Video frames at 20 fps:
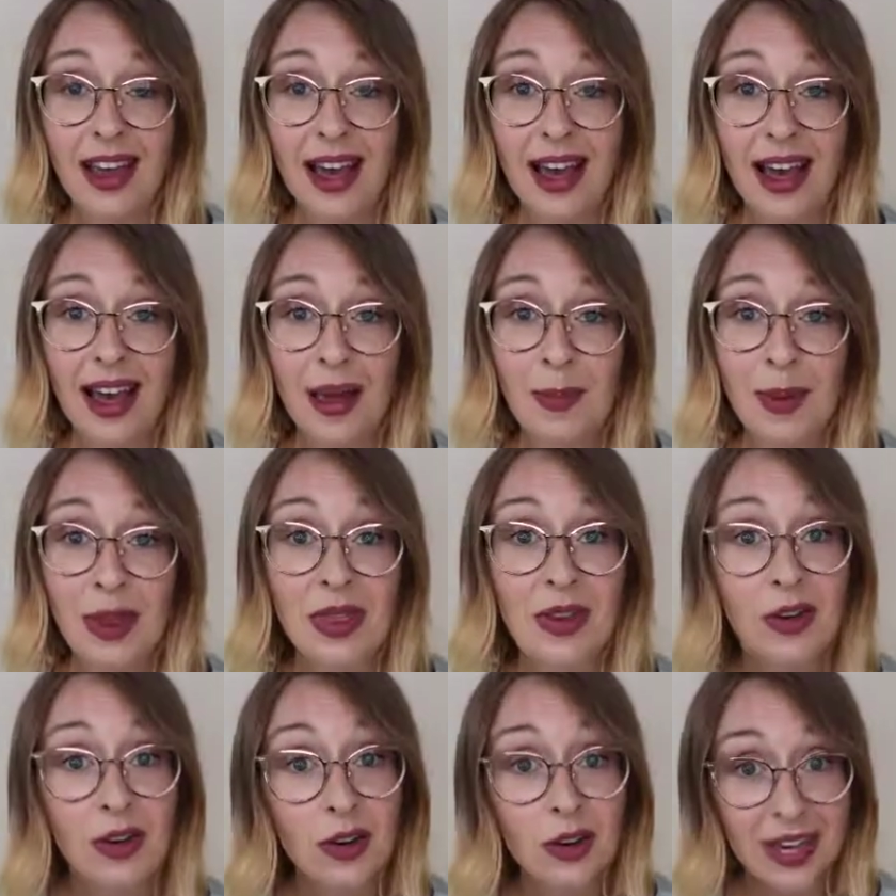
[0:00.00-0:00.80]
Um,
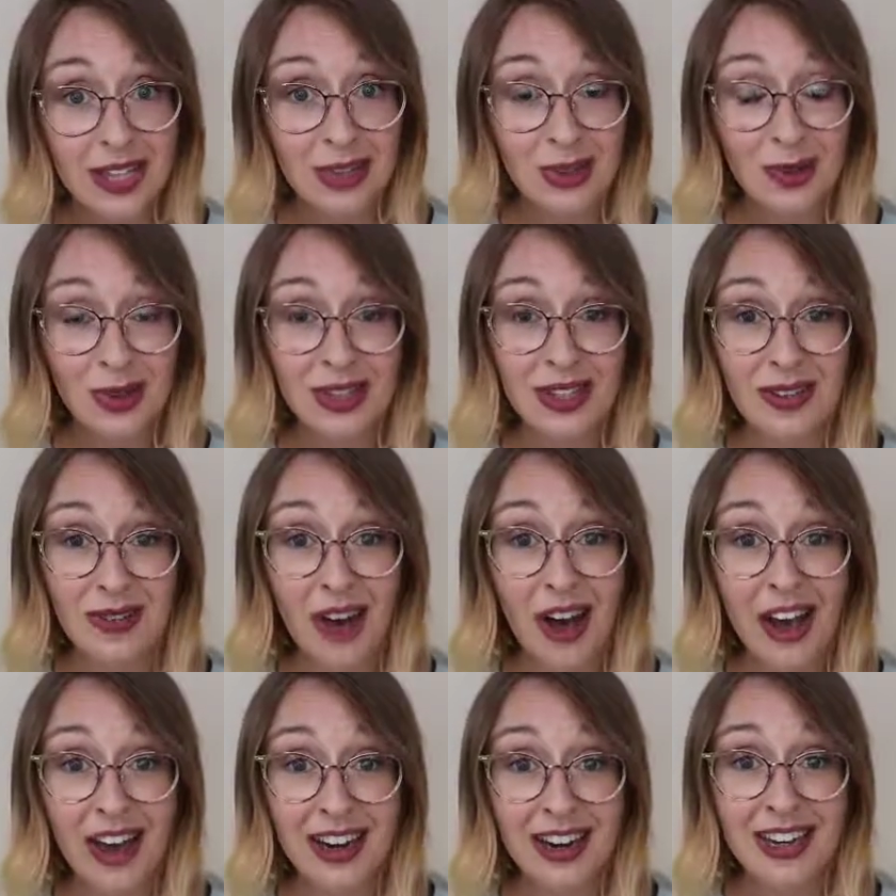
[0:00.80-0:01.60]
and they're a great source of
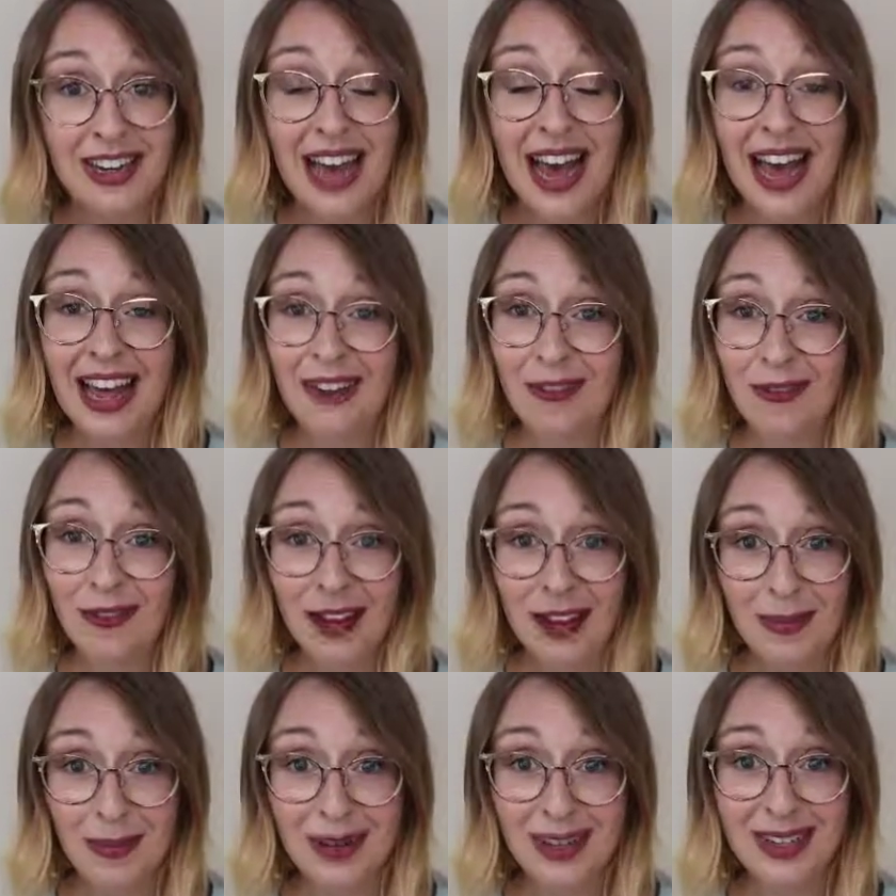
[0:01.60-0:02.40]
iron and
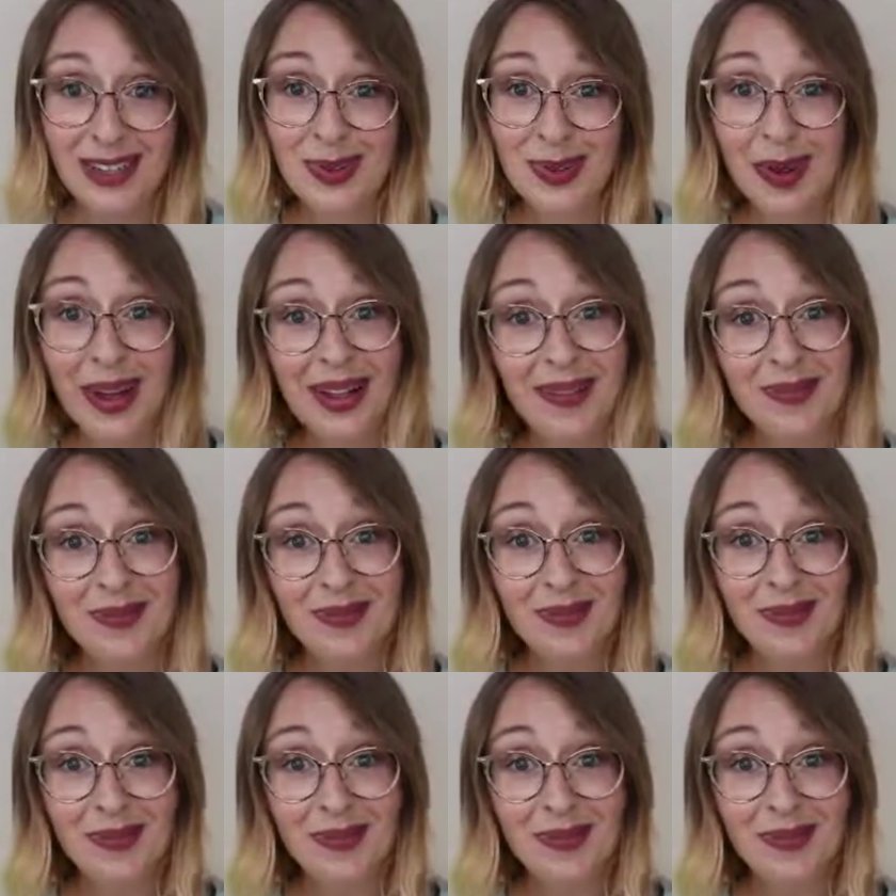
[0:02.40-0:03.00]
fiber as well.